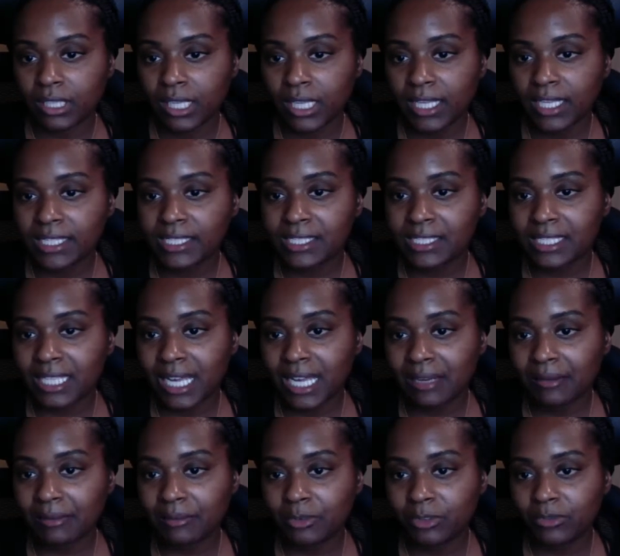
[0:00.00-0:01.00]
It's
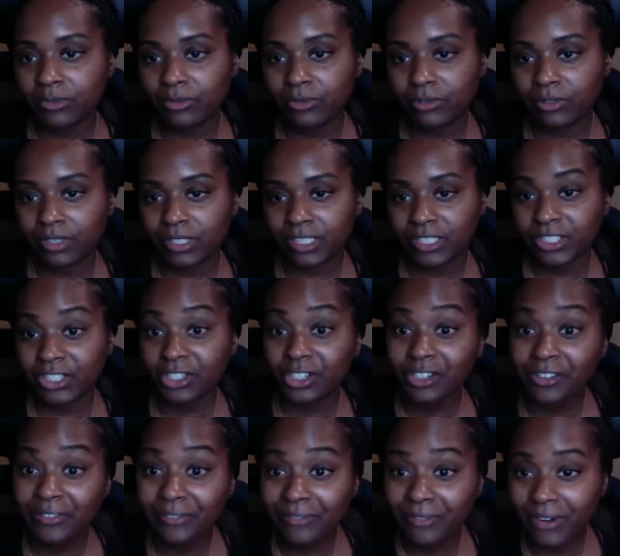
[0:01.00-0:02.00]
time to move forward. You're
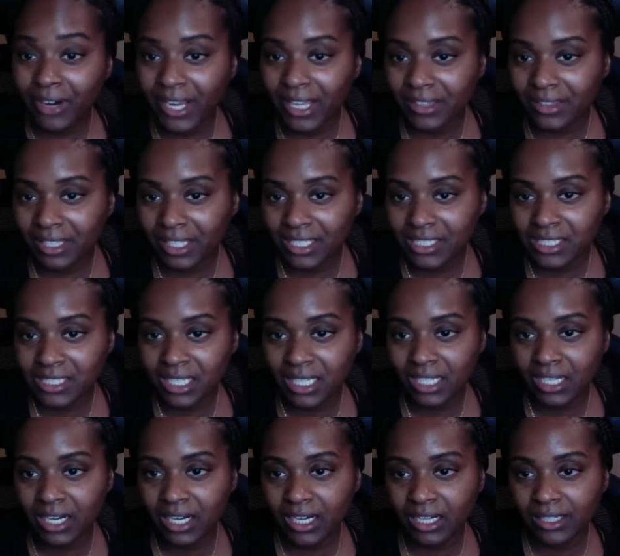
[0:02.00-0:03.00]
afraid that it's going to
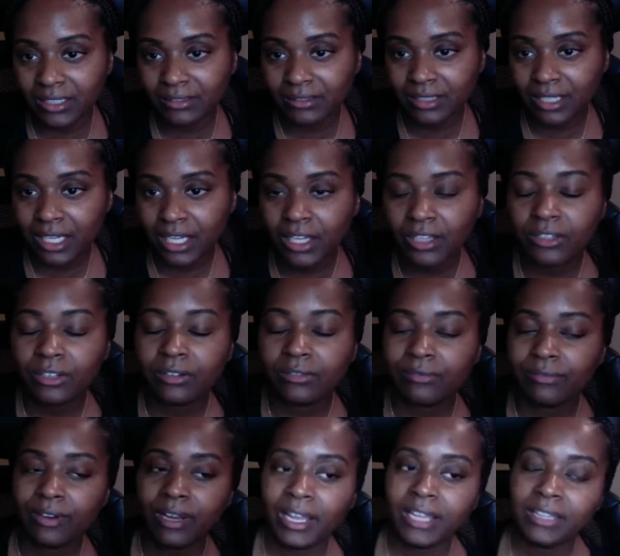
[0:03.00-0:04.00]
hurt. You're
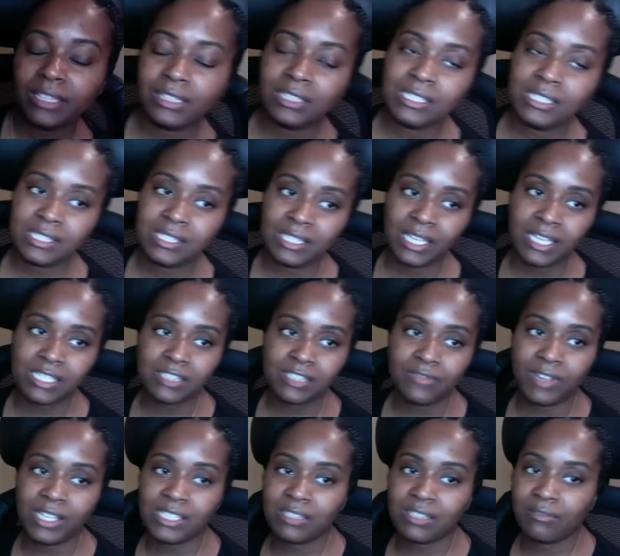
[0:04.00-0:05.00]
afraid that this next
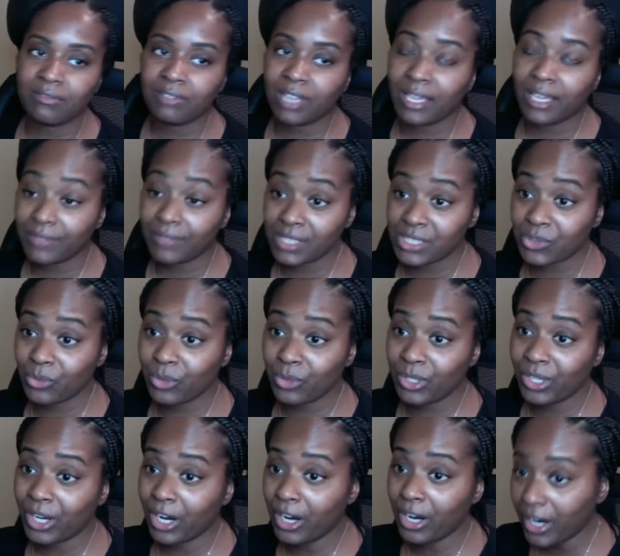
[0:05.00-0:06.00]
phase of life is going to
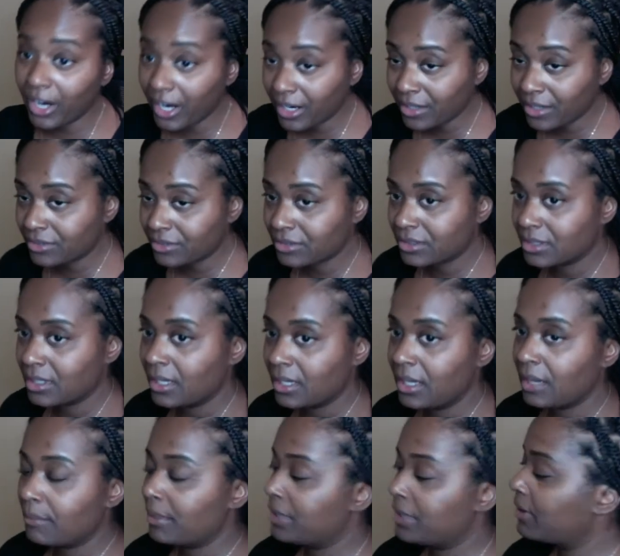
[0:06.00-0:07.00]
hurt.
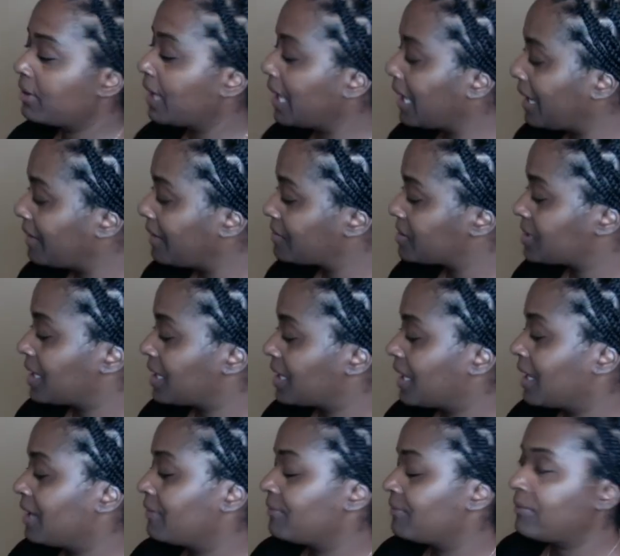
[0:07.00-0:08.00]
But you have to
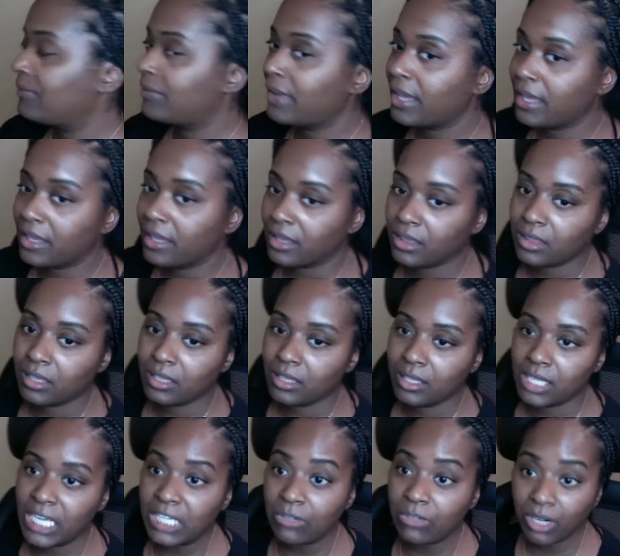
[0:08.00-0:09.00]
have faith.
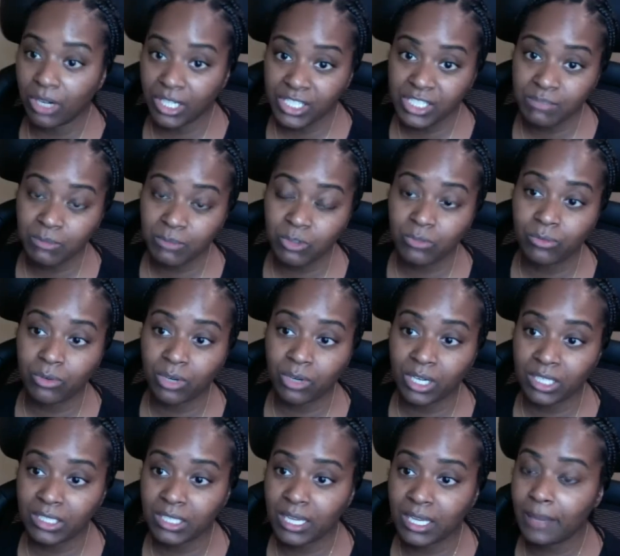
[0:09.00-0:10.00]
In order to move
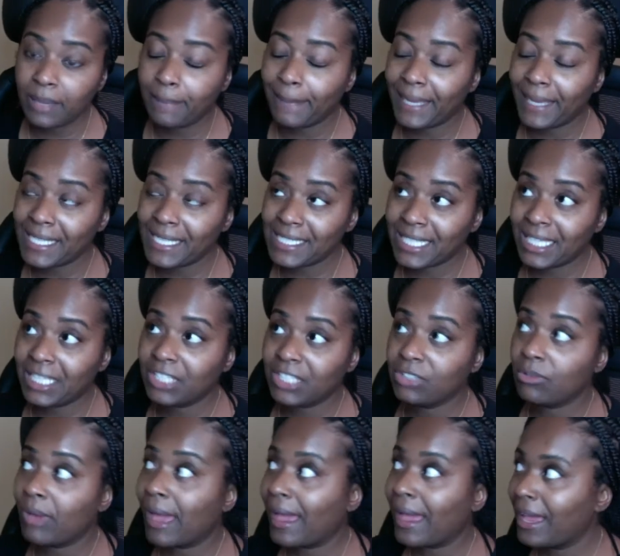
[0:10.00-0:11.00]
forward, masculine, you
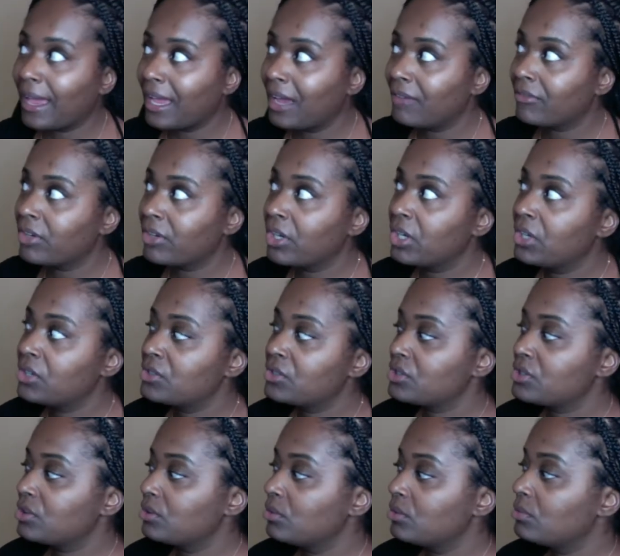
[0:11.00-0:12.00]
have
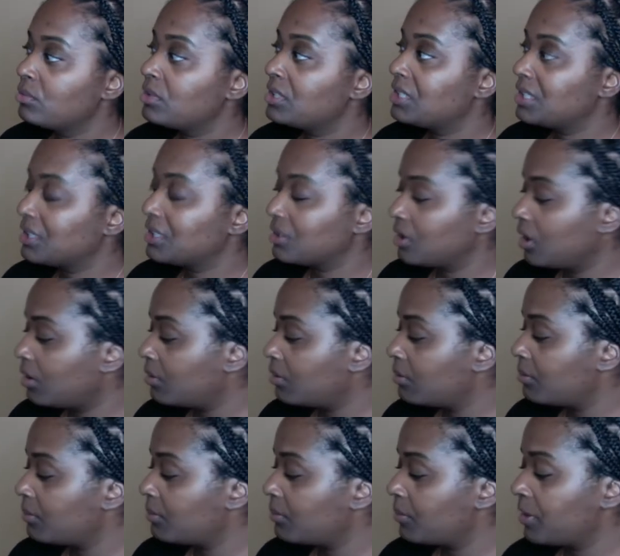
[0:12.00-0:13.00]
to
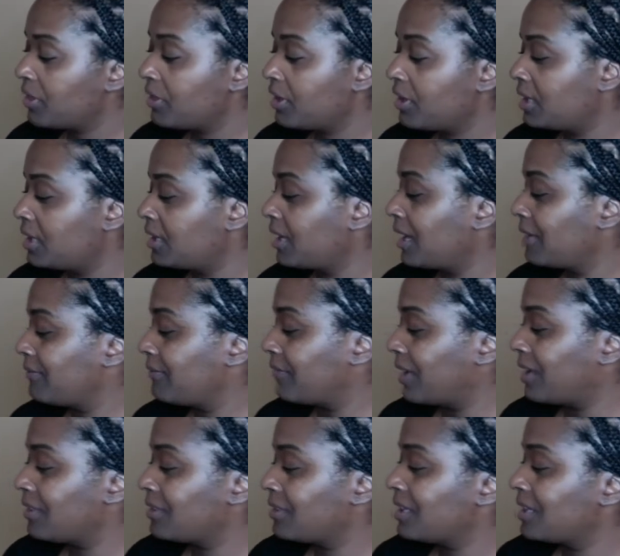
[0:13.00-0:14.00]
go within and have
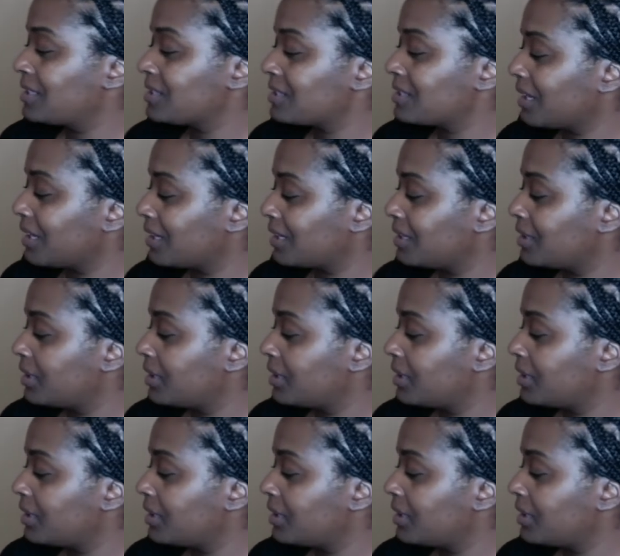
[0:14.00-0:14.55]
faith. It's not,